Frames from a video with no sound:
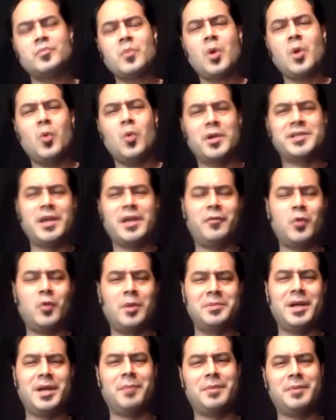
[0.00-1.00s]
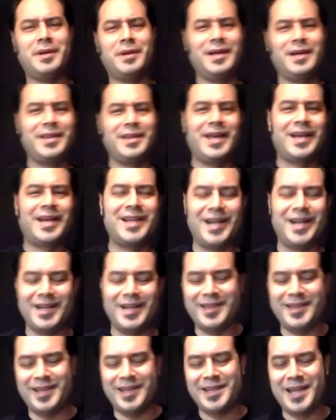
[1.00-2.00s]
Once I've warmed up, that kind of
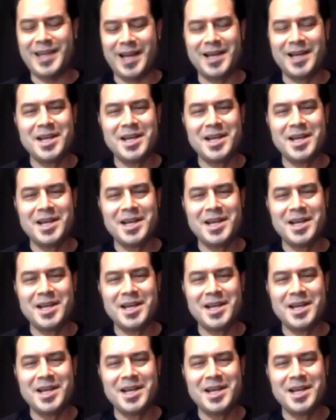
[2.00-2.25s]
thing, yeah.